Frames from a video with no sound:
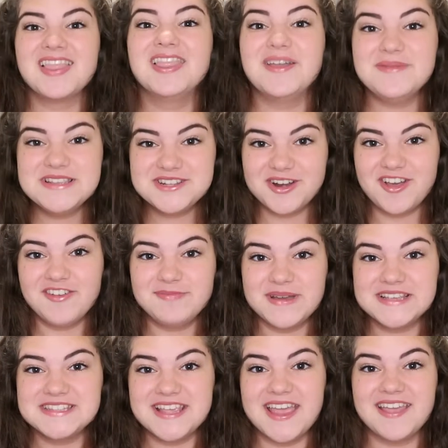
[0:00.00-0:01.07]
Let me start off
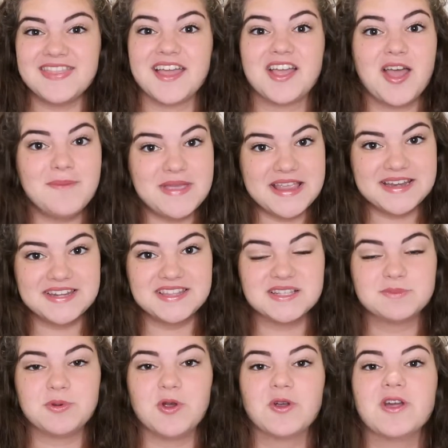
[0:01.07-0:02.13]
by saying that coming into
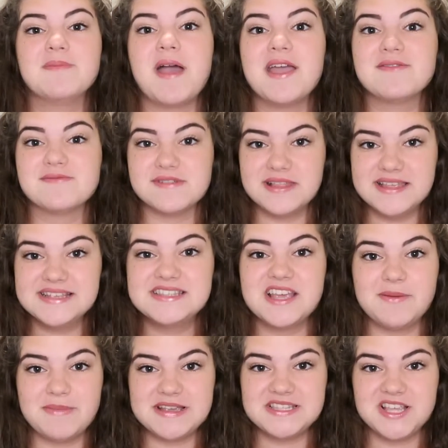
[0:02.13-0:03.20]
this program, I really
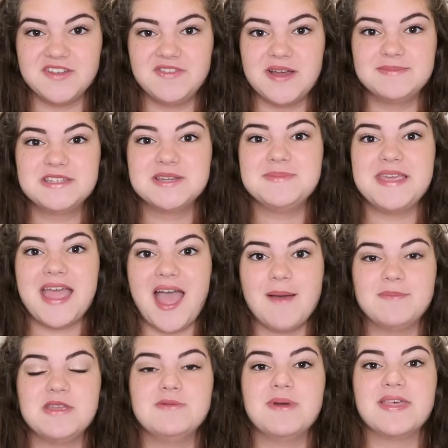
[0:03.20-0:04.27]
set myself up to be
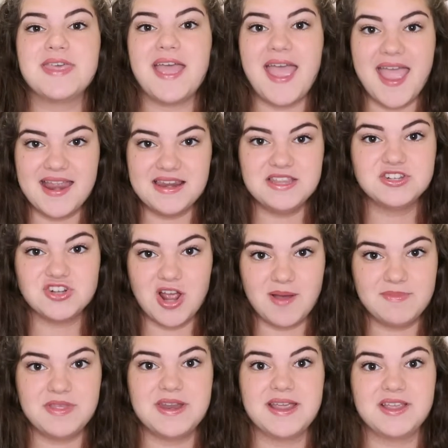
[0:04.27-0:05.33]
happy with any
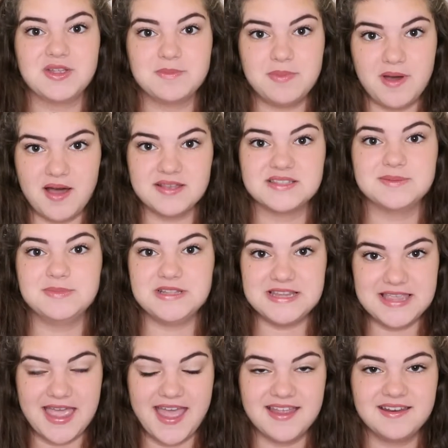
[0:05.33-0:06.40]
job that I could possibly
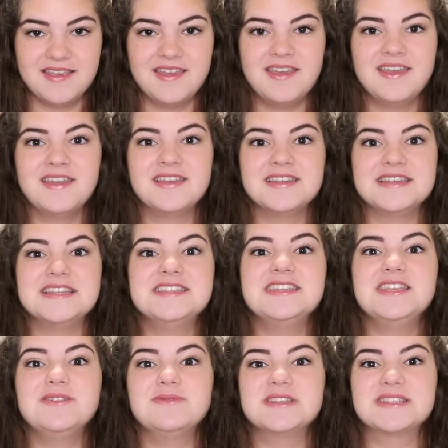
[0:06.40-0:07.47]
get.
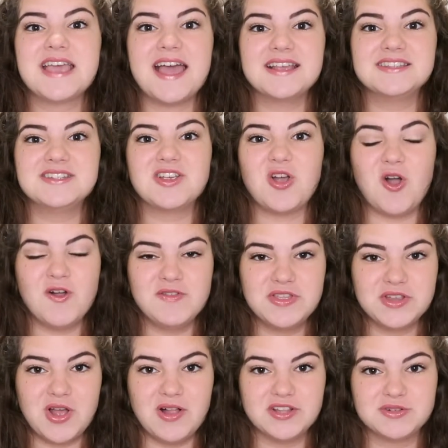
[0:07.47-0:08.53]
Disney was casting all of
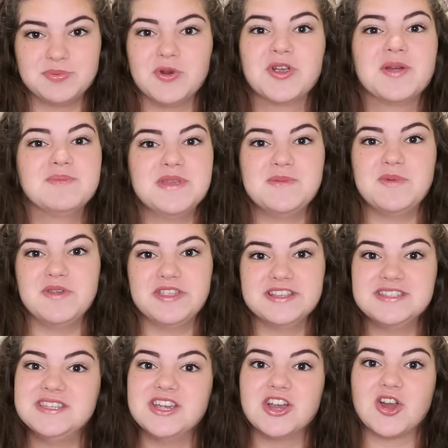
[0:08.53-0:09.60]
the college program people
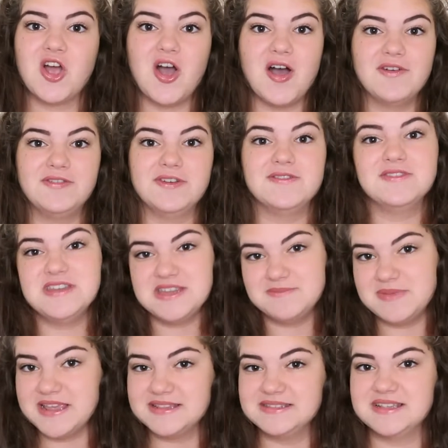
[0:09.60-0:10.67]
this year off of need
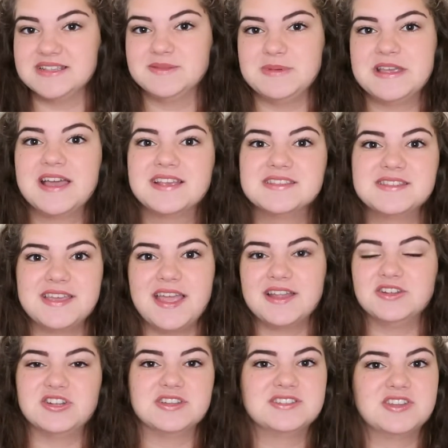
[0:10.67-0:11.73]
basis because they
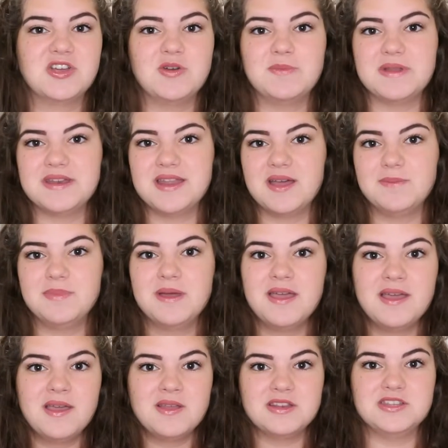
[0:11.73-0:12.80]
had just opened up
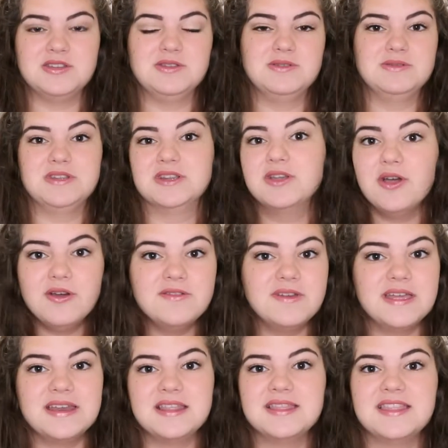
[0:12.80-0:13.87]
due to
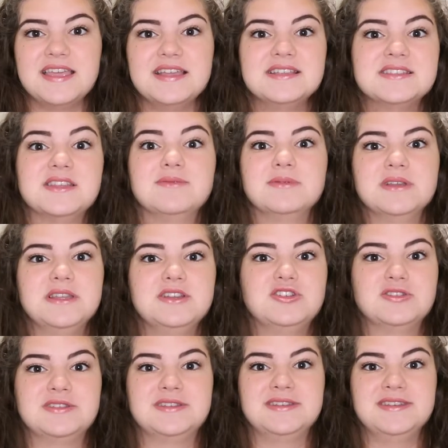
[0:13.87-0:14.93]
COVID and things. They really
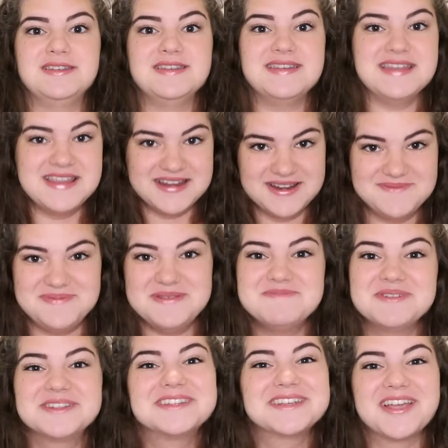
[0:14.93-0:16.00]
just needed
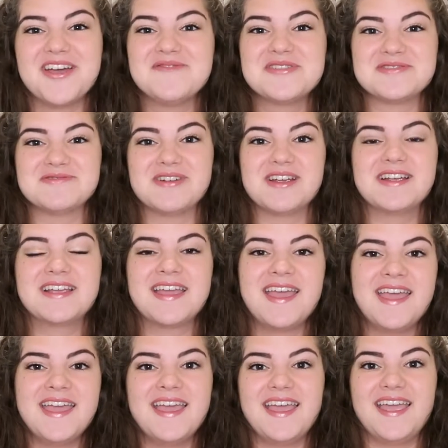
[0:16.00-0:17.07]
people to come and work,
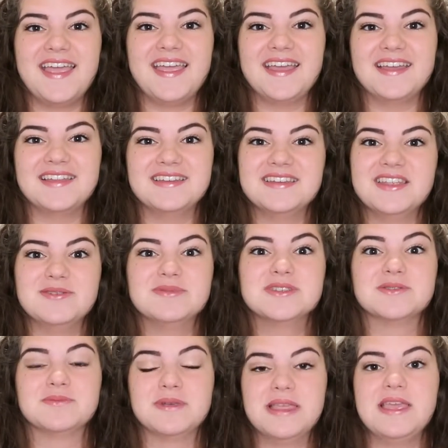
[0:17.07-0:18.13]
and it
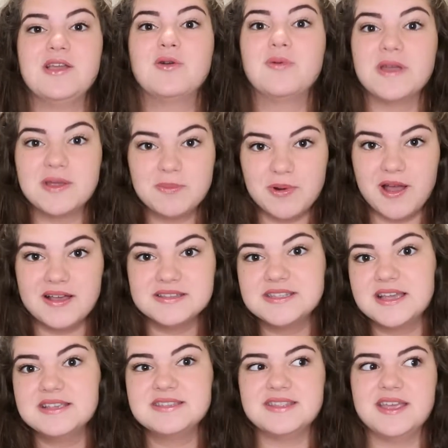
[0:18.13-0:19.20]
was a really quick
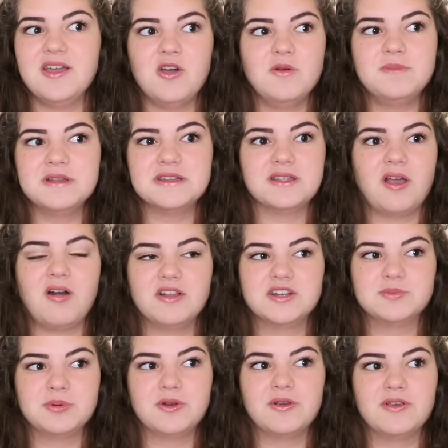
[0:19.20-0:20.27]
process. They opened the
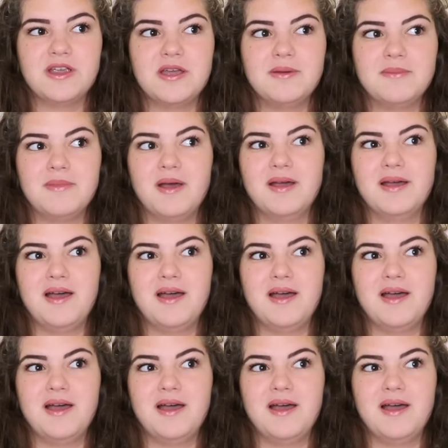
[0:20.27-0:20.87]
college program